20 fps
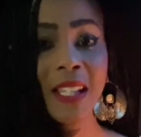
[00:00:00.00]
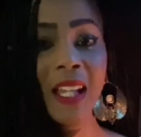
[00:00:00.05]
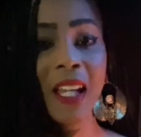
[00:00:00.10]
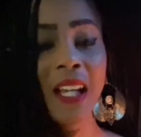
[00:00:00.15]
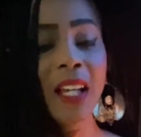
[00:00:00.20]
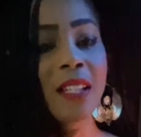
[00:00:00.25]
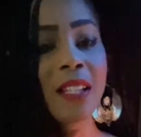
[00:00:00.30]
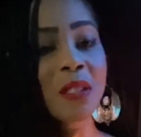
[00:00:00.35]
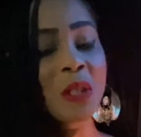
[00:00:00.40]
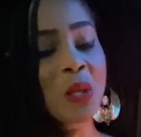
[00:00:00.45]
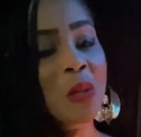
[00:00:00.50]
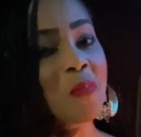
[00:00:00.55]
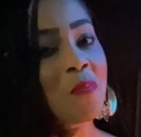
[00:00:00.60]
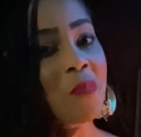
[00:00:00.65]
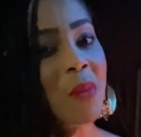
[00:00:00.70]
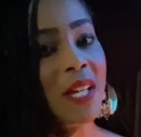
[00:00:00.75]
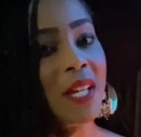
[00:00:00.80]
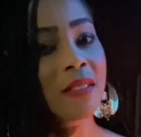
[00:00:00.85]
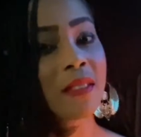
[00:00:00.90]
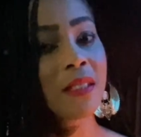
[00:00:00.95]
It's an
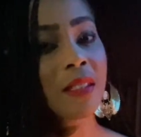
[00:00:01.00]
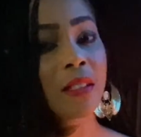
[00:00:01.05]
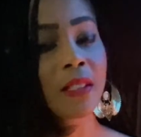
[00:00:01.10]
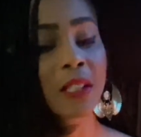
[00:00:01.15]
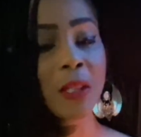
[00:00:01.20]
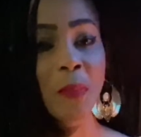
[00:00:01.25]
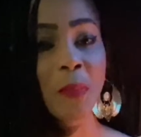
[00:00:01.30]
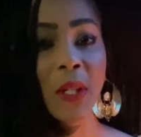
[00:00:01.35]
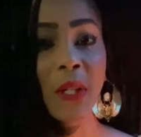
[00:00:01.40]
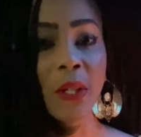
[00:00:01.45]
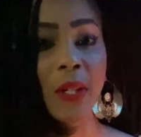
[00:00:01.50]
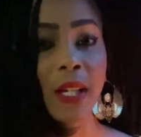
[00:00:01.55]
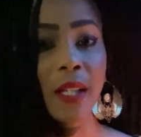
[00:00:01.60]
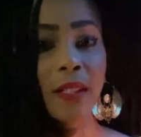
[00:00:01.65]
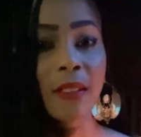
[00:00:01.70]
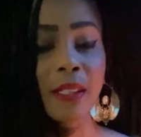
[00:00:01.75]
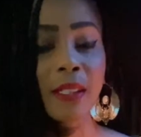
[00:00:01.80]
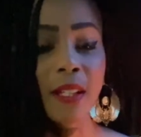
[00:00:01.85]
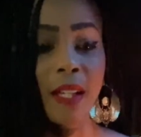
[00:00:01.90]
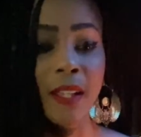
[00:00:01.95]
amazing experience,
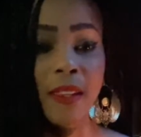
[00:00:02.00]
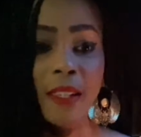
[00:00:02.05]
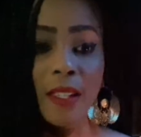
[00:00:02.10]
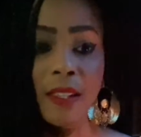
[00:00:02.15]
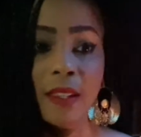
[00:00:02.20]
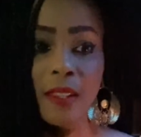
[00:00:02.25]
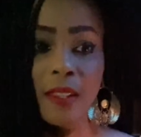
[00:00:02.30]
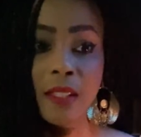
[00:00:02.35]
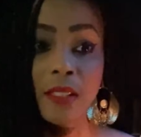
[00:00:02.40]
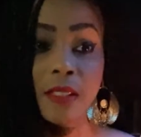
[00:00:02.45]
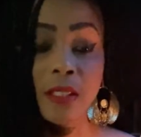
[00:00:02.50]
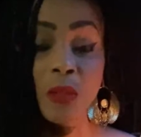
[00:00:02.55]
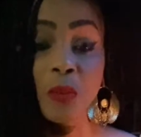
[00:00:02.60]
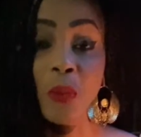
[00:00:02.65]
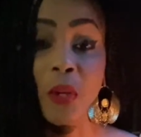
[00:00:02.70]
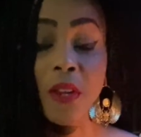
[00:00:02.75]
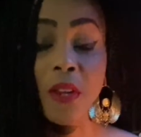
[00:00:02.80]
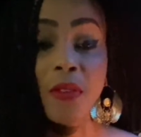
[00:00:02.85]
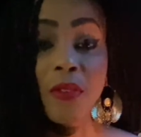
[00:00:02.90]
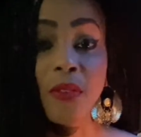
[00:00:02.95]
and I think this is one
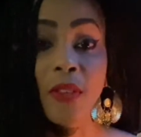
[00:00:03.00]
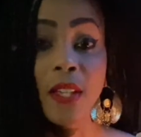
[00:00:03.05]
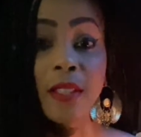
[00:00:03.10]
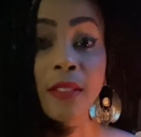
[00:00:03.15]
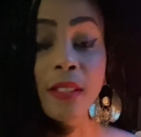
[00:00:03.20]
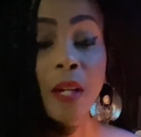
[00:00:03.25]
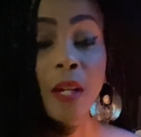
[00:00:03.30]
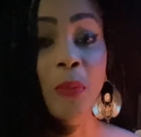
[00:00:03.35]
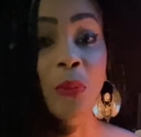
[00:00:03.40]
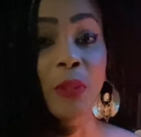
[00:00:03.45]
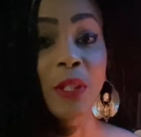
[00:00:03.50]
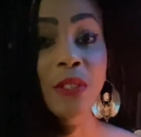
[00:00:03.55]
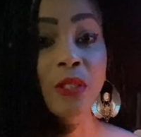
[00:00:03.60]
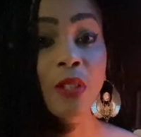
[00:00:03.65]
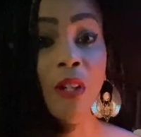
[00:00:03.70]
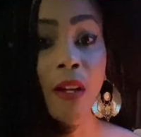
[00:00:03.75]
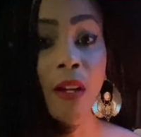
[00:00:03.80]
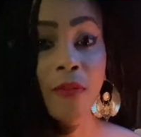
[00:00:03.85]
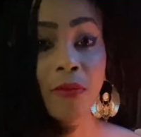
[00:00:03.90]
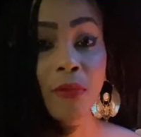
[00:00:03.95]
of the things that breeds
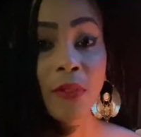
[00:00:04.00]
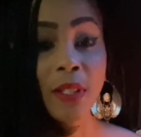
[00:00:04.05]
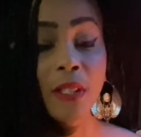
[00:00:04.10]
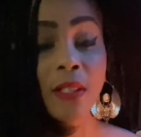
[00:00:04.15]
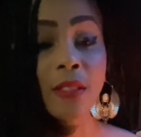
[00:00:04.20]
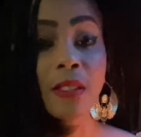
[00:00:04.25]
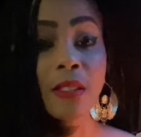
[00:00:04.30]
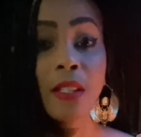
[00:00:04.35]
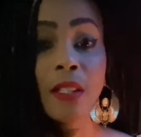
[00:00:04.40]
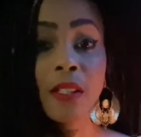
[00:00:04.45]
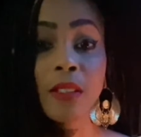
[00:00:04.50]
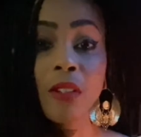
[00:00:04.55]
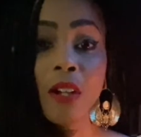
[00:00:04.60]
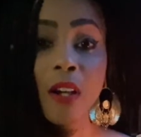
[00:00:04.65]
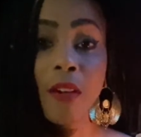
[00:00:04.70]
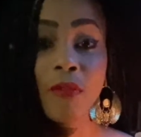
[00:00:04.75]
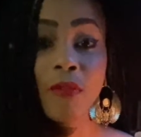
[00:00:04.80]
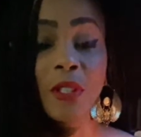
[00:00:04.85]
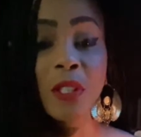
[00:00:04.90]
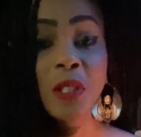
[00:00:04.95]
confidence, and
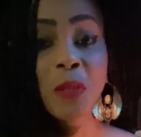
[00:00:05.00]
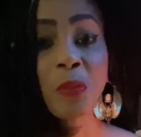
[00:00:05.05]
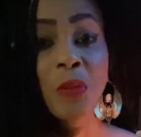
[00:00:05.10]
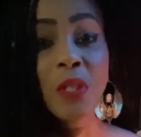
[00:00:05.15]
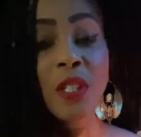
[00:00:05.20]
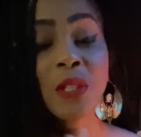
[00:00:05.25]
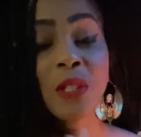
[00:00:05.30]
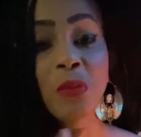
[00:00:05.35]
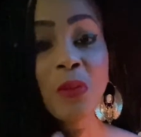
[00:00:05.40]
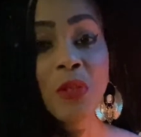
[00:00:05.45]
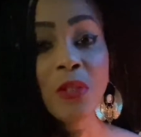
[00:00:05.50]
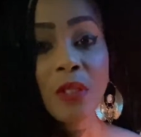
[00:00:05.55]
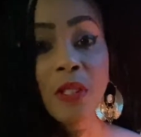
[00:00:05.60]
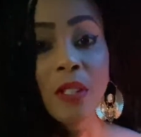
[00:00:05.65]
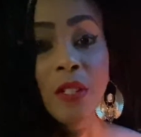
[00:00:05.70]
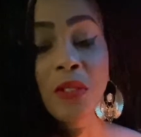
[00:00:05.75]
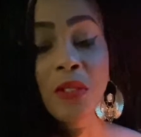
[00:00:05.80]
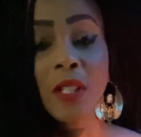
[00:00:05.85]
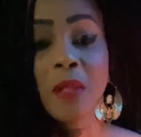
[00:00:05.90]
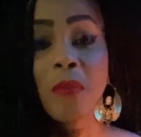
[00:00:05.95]
confidence breeds
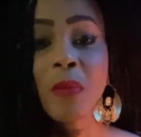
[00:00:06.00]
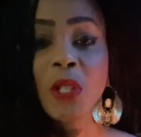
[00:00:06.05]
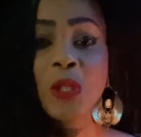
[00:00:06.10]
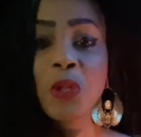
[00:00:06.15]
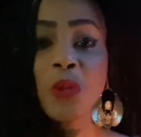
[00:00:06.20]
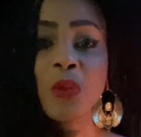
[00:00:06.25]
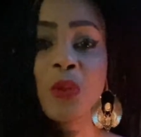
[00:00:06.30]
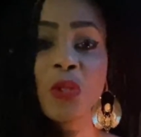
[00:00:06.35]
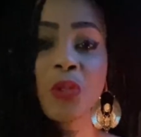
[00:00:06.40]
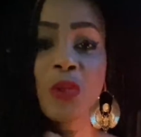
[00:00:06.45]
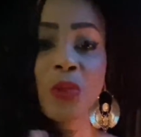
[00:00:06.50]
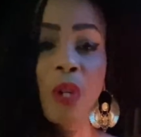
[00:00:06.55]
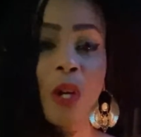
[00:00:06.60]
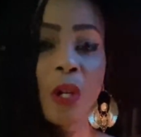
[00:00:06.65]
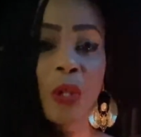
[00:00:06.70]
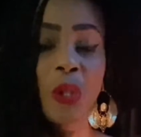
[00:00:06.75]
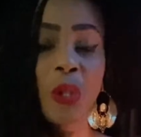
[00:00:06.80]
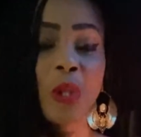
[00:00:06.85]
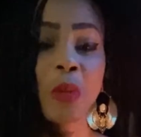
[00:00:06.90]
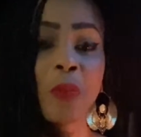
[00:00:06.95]
results and makes you a
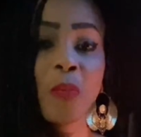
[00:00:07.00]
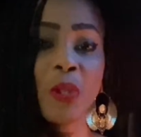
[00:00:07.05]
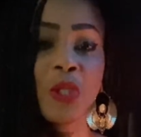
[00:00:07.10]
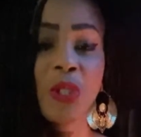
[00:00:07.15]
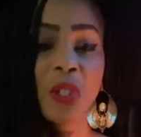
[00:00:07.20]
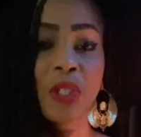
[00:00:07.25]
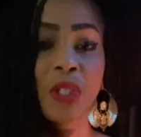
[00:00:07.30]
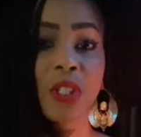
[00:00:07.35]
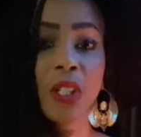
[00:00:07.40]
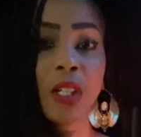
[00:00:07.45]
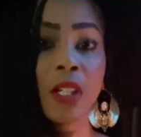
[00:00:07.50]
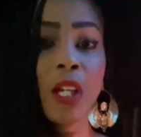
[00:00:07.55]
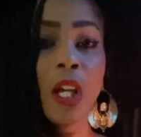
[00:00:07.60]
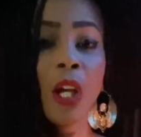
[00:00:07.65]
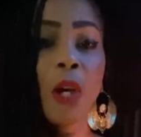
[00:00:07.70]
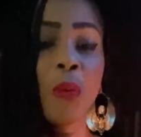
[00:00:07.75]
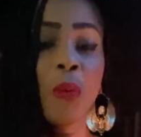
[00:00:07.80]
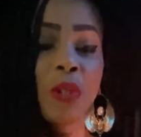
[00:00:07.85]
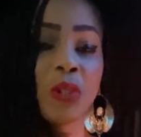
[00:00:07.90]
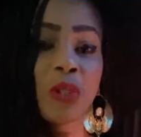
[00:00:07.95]
stronger magician.
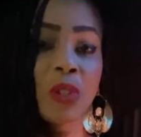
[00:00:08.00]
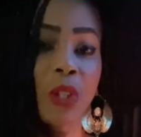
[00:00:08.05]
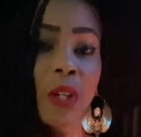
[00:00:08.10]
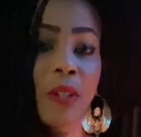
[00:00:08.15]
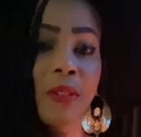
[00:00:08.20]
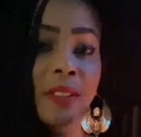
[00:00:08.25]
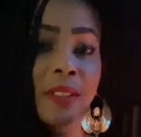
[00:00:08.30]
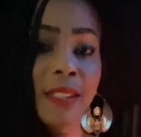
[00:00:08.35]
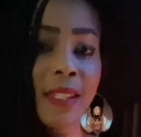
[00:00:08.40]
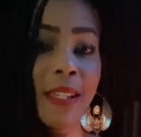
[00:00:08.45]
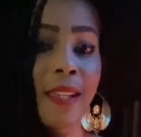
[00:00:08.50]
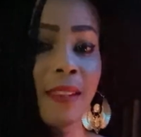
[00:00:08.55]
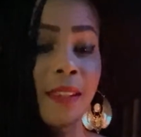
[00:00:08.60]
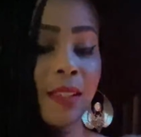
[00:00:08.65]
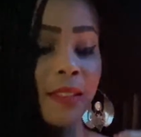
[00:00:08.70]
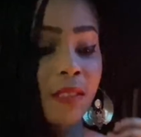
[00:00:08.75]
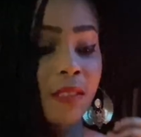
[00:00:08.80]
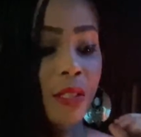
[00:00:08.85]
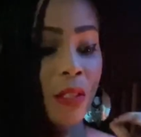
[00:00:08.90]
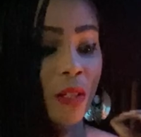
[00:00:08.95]
When you start seeing things
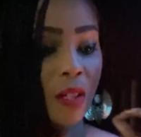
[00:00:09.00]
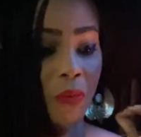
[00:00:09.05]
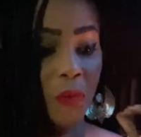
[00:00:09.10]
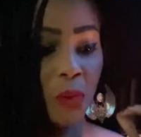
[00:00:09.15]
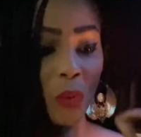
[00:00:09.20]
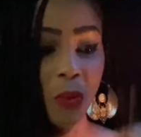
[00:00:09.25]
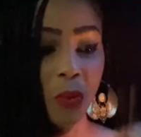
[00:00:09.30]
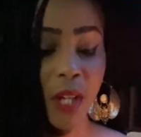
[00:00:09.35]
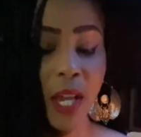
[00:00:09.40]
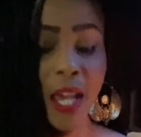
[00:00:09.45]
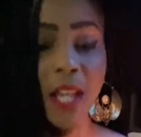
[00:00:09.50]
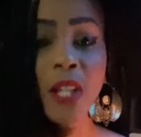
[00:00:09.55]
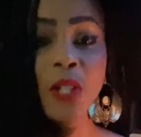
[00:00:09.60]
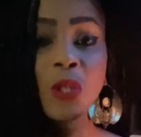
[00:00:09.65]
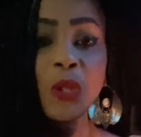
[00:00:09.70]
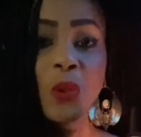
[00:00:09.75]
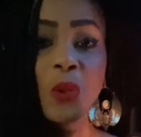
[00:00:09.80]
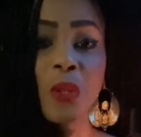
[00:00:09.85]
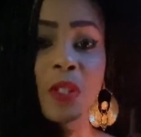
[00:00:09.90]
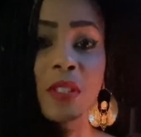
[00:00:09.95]
that you have created
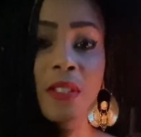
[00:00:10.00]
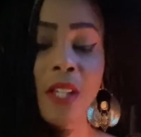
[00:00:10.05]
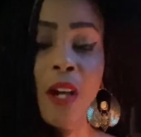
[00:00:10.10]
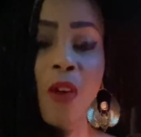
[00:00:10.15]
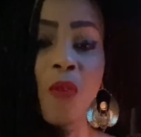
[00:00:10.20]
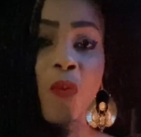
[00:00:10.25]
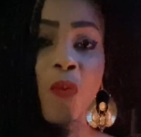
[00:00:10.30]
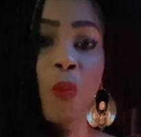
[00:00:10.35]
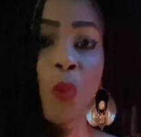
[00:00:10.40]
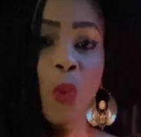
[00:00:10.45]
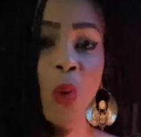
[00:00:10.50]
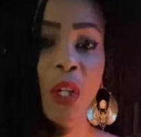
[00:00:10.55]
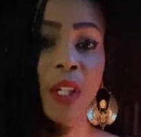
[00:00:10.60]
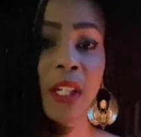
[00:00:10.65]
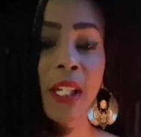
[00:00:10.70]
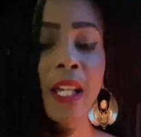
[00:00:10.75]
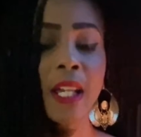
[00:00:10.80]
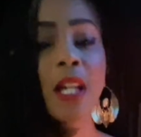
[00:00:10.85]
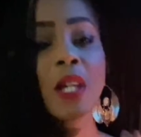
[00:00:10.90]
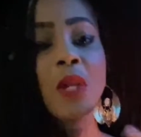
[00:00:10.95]
yourself
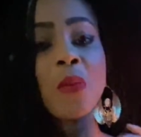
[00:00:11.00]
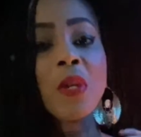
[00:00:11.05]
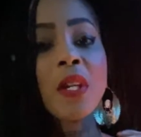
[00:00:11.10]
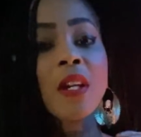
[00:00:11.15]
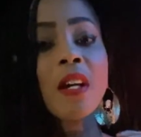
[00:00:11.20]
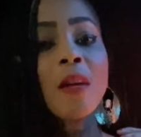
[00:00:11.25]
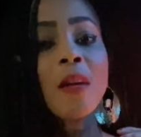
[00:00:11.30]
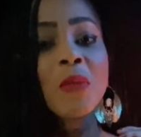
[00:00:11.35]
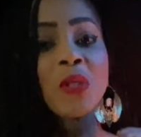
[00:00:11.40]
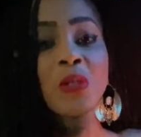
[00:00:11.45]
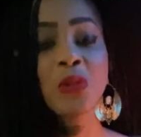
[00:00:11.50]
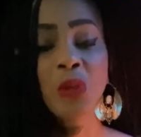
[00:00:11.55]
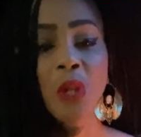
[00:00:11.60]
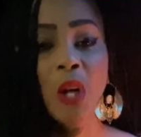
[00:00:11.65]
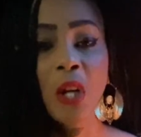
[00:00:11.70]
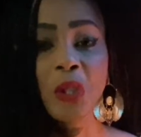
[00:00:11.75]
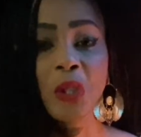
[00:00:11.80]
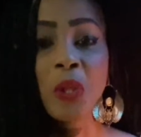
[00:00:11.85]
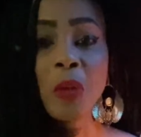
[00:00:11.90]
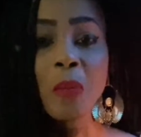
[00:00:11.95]
working, you become a
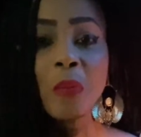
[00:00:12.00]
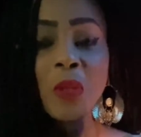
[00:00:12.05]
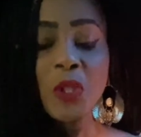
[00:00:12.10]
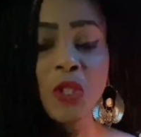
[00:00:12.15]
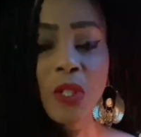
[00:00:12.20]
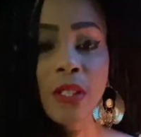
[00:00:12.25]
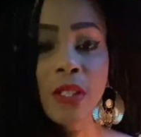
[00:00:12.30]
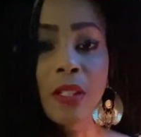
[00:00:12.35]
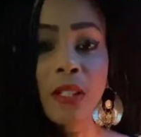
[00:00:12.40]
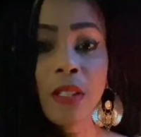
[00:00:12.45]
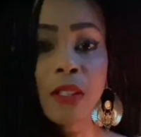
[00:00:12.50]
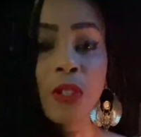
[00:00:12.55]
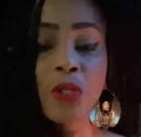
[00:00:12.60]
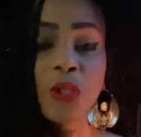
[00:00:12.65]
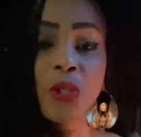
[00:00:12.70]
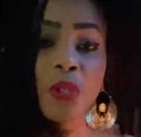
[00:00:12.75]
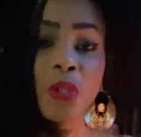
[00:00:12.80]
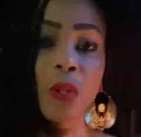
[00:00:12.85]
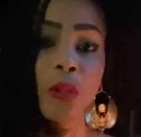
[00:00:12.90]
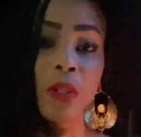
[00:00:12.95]
stronger magician because you're
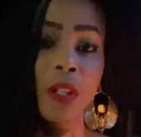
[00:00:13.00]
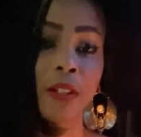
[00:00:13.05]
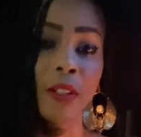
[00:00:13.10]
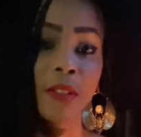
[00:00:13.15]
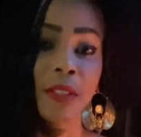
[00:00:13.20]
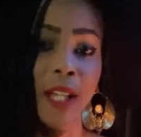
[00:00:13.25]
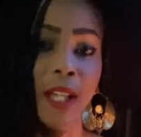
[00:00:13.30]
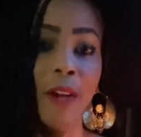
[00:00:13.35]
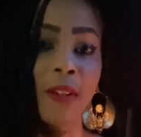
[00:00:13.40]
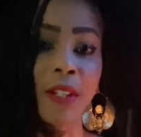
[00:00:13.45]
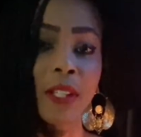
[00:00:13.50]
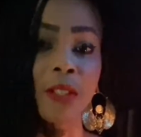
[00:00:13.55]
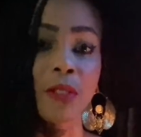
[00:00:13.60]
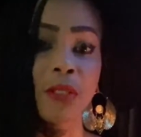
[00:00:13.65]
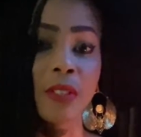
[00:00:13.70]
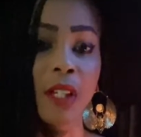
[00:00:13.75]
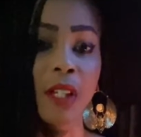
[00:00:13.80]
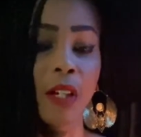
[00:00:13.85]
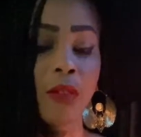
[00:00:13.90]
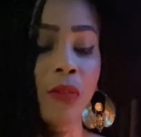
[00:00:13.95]
no longer doubting
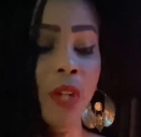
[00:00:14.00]
yourself.